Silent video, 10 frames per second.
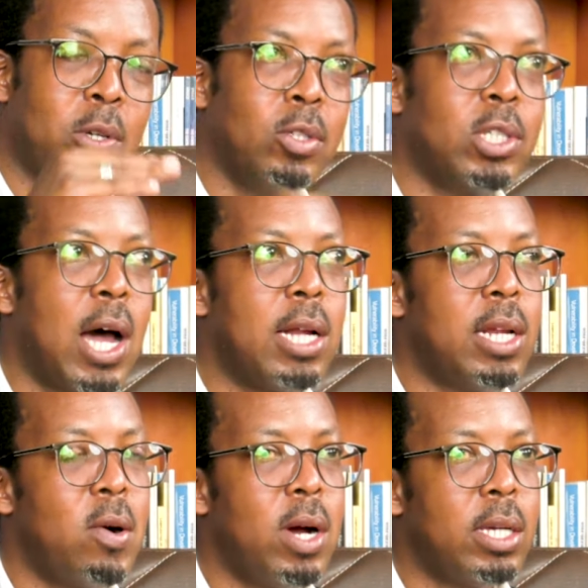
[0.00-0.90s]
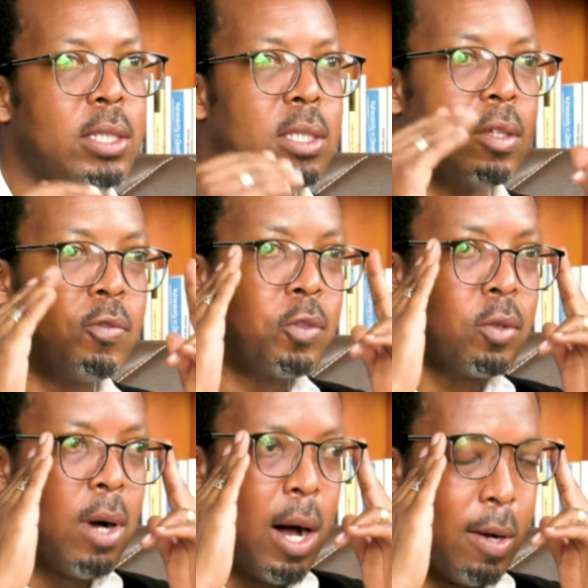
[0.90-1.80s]
Because otherwise, if
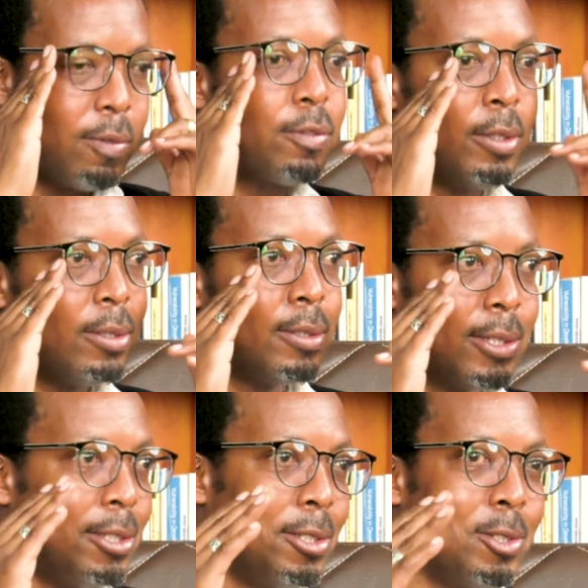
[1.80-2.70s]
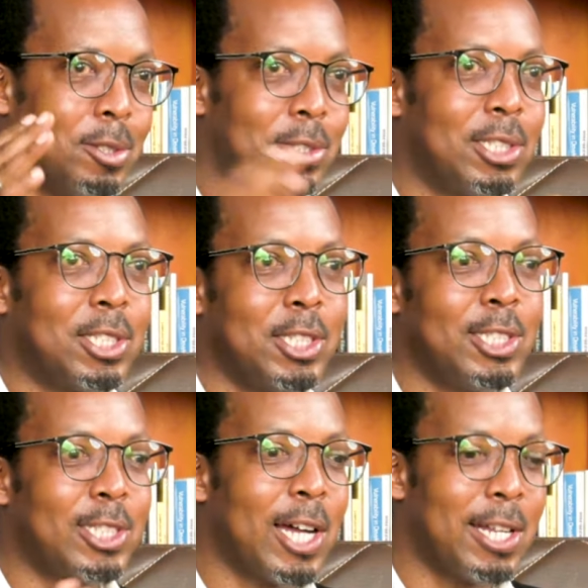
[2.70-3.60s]
you have
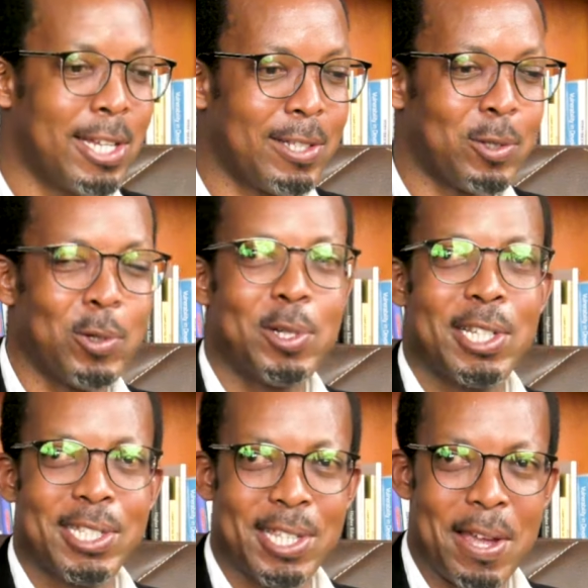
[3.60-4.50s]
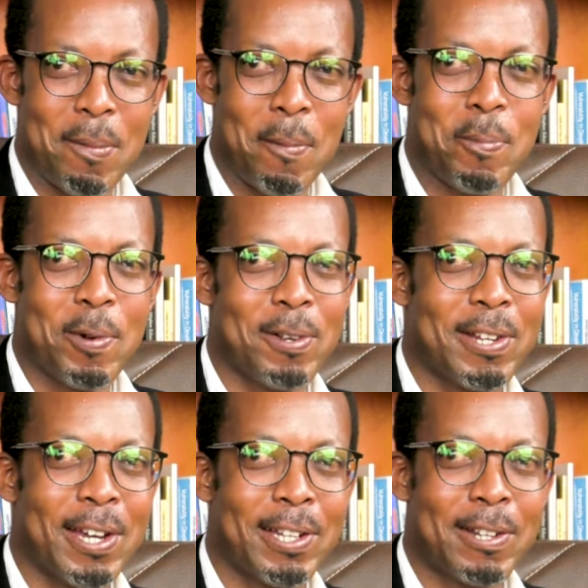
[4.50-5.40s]
three standards on the same
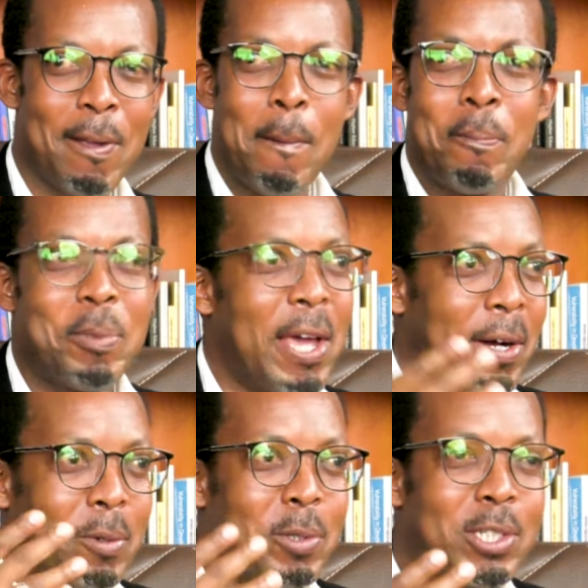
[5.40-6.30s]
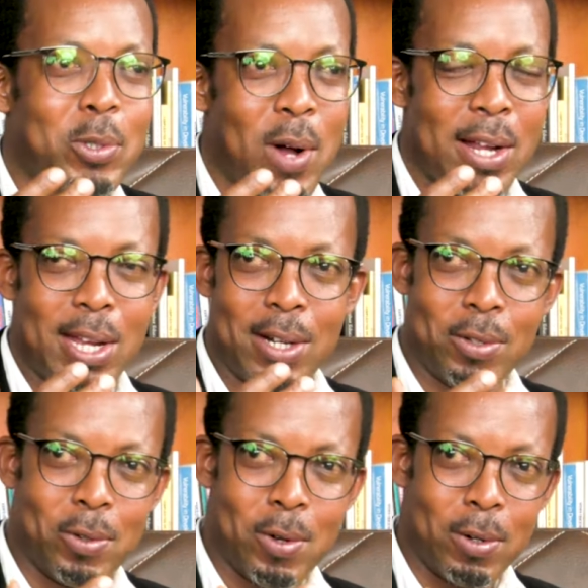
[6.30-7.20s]
product. Which one are
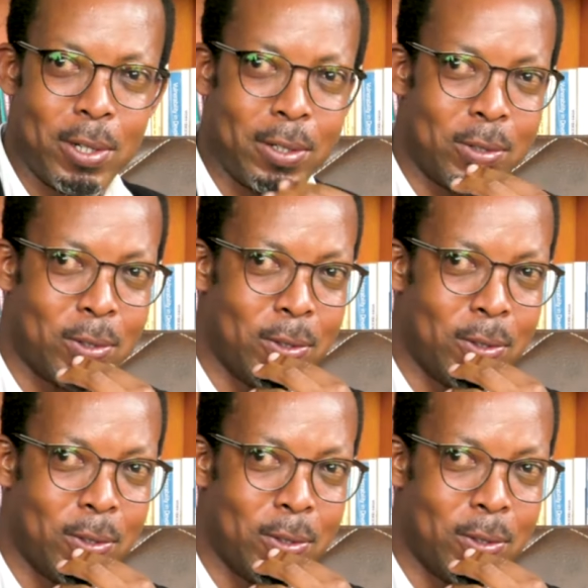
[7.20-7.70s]
you going to